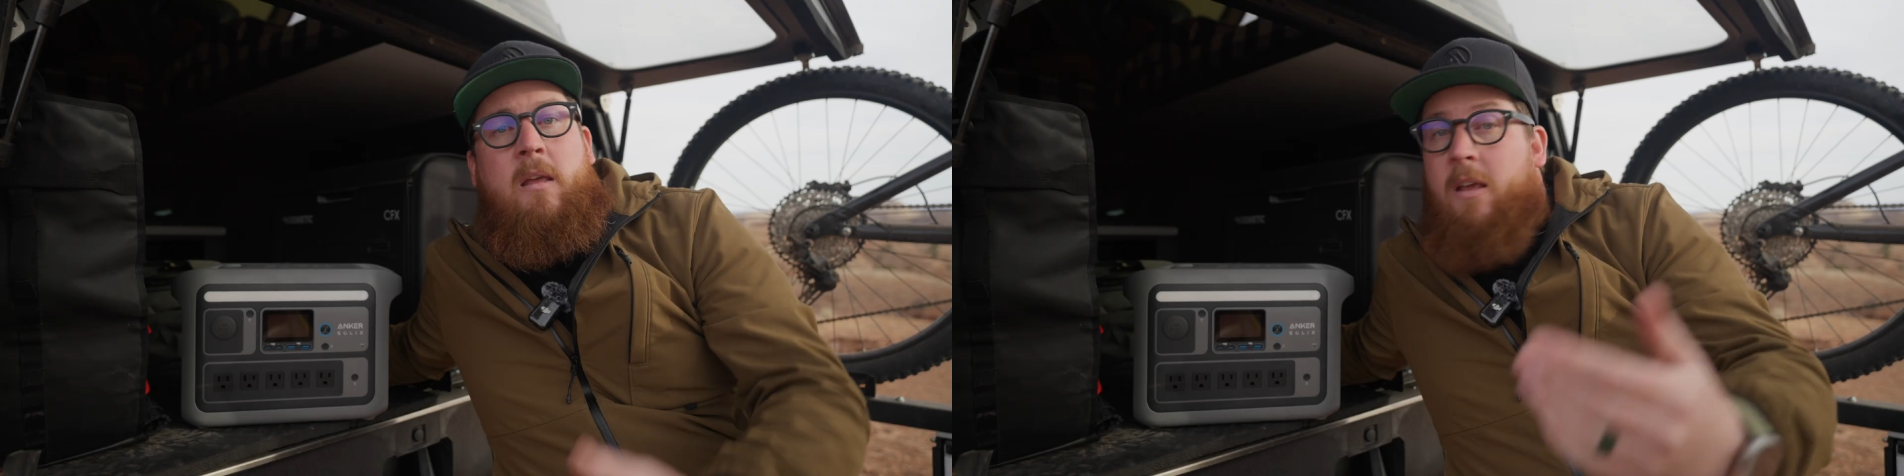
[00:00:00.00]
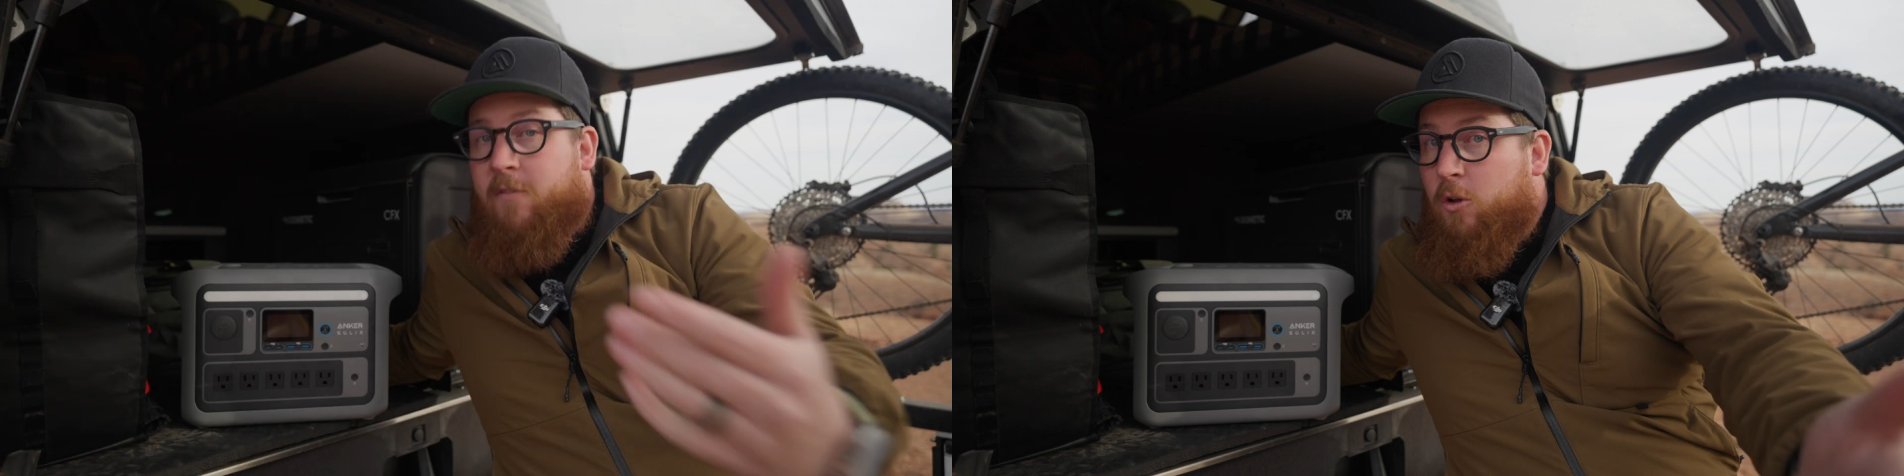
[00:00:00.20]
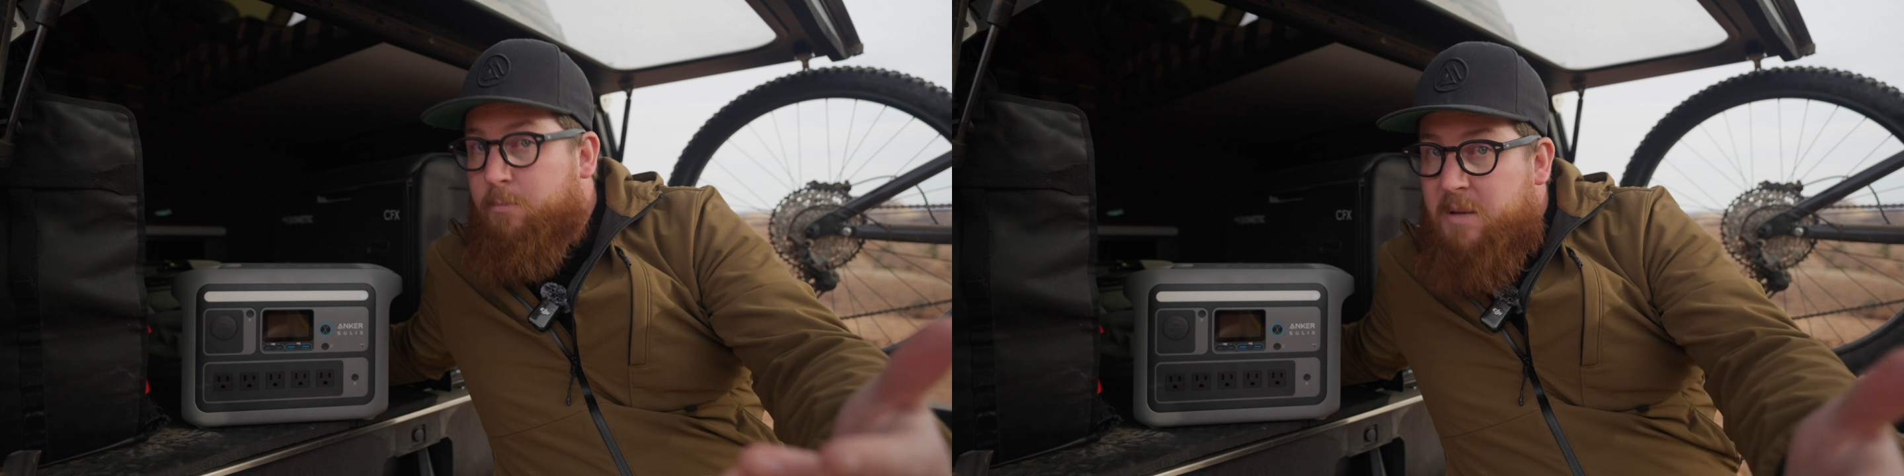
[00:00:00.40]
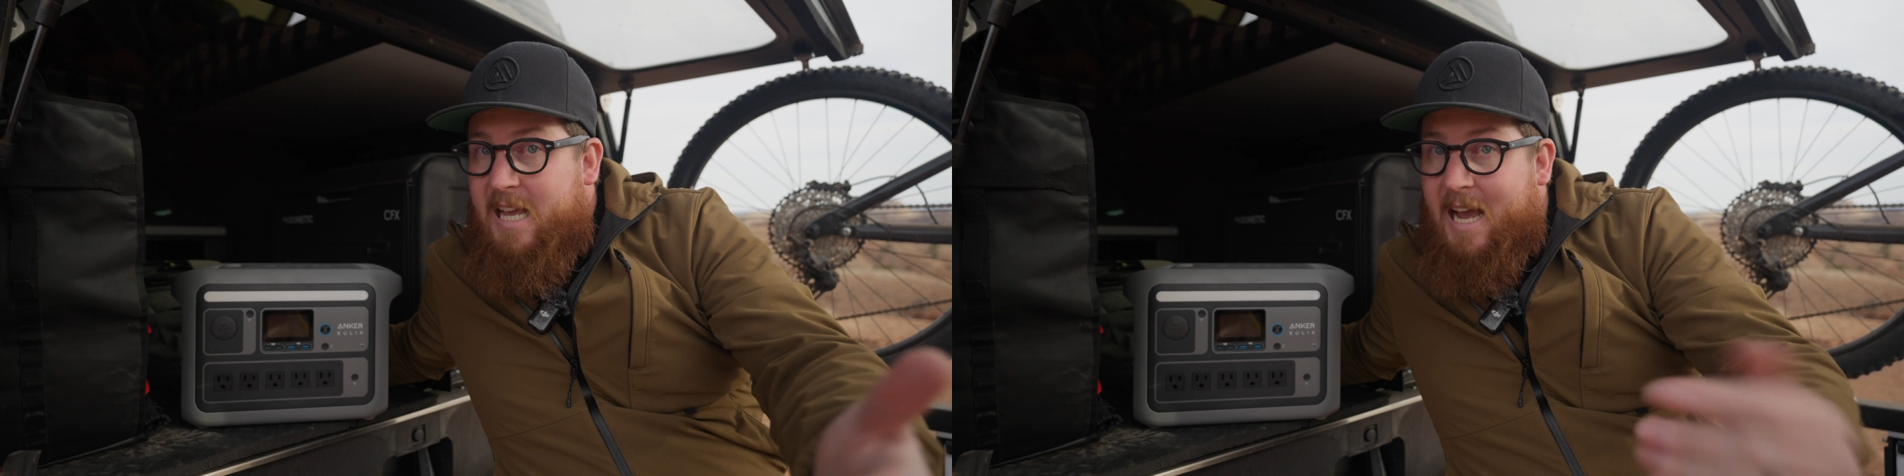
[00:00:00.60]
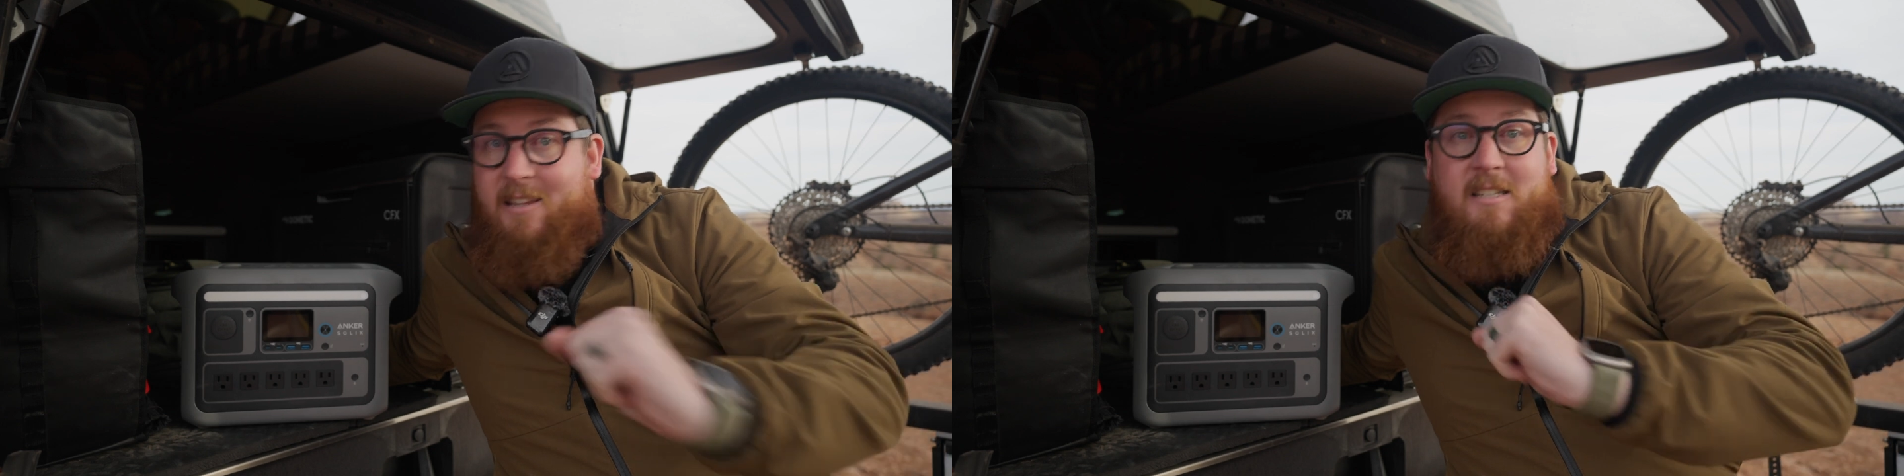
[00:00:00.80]
If you'll
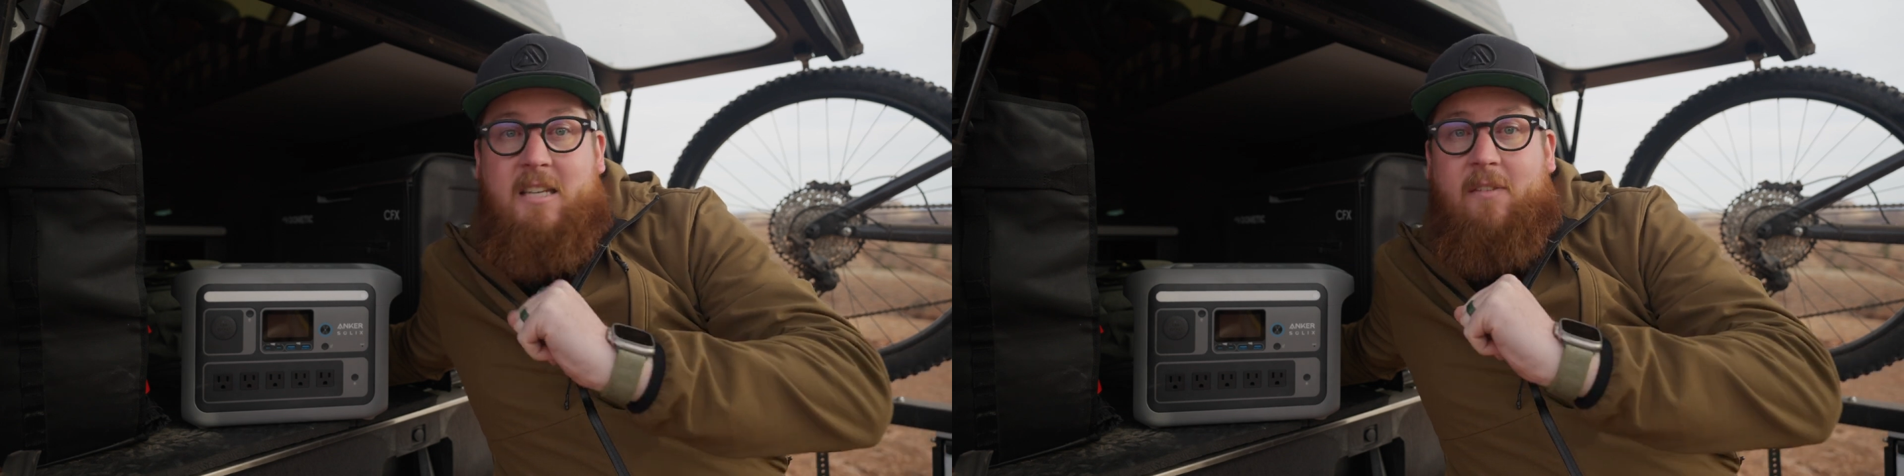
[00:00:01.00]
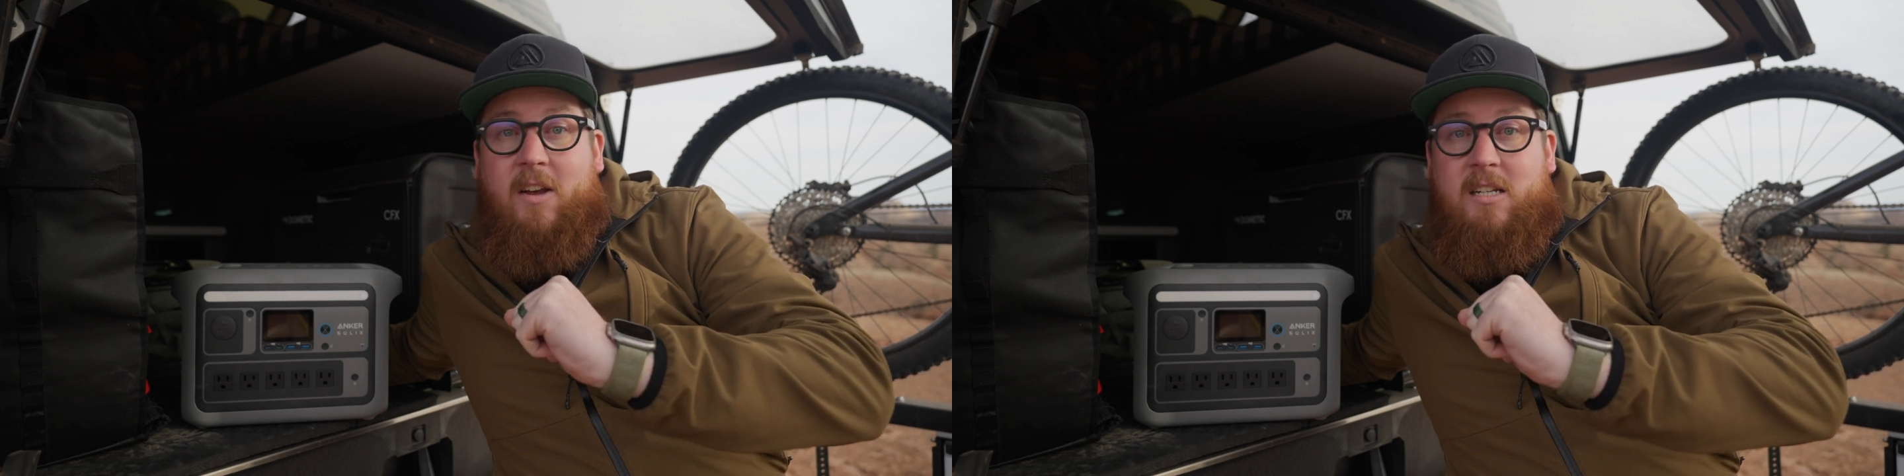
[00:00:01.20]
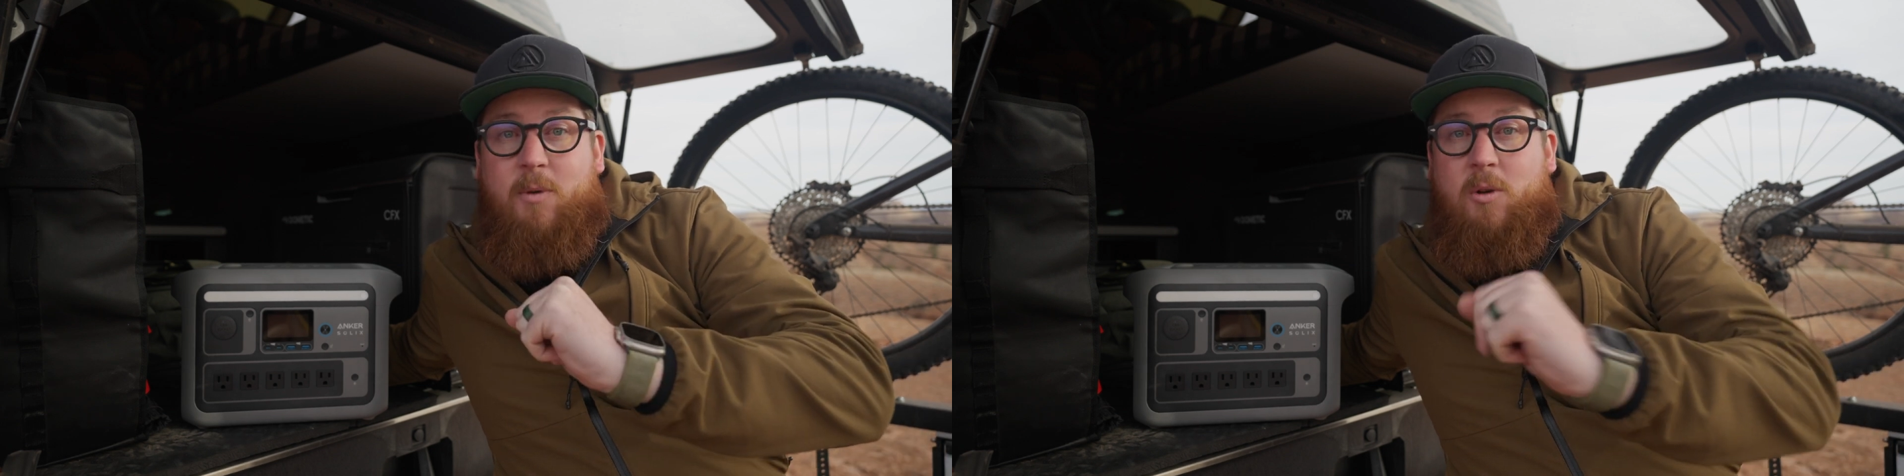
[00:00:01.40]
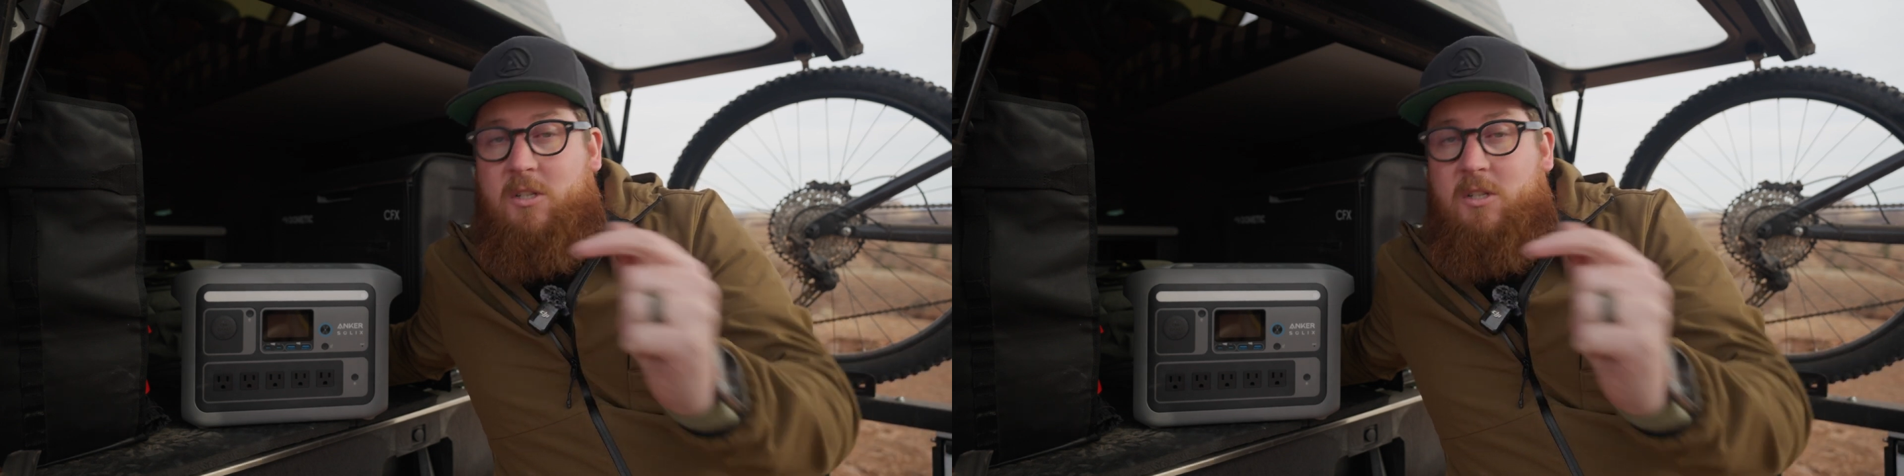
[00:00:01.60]
be at the Save Expo